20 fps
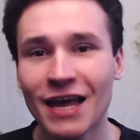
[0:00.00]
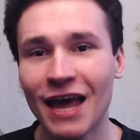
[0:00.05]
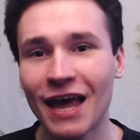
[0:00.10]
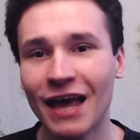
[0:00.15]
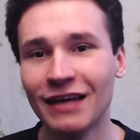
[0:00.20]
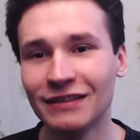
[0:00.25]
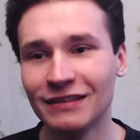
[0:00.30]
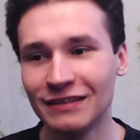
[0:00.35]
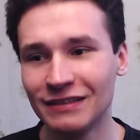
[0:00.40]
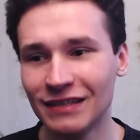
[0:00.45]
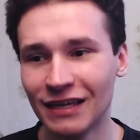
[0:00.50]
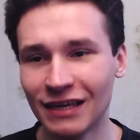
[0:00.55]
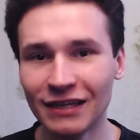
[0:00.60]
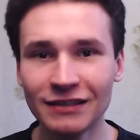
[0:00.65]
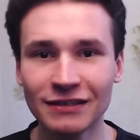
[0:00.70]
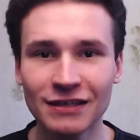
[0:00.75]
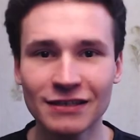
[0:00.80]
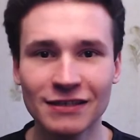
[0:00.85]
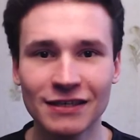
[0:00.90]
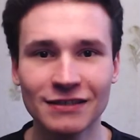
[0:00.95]
and
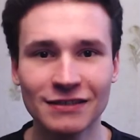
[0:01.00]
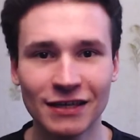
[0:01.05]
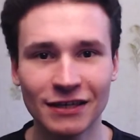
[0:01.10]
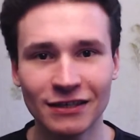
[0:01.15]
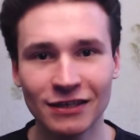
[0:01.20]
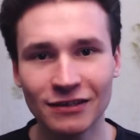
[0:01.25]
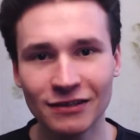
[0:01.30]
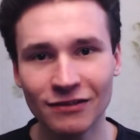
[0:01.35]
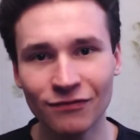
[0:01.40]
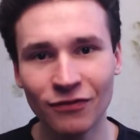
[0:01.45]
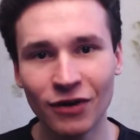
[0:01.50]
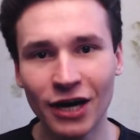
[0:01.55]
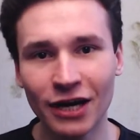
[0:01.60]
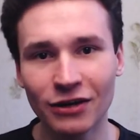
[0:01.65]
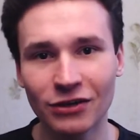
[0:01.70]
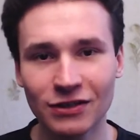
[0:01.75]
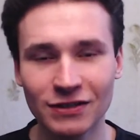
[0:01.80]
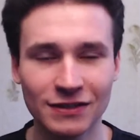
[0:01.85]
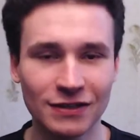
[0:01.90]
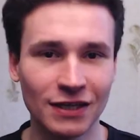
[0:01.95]
indices,
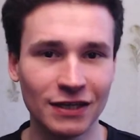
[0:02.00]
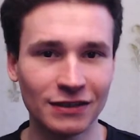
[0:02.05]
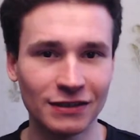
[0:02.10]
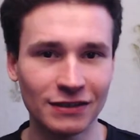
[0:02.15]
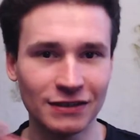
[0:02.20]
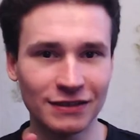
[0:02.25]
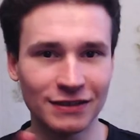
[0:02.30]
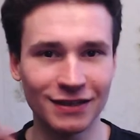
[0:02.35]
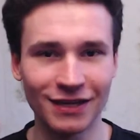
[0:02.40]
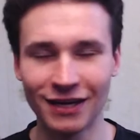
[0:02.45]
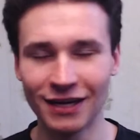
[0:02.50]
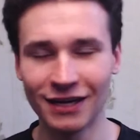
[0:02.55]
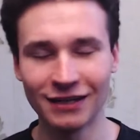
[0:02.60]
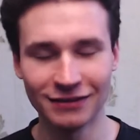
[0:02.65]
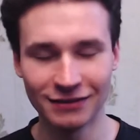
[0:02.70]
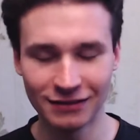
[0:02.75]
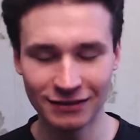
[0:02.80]
identifiers, and uh,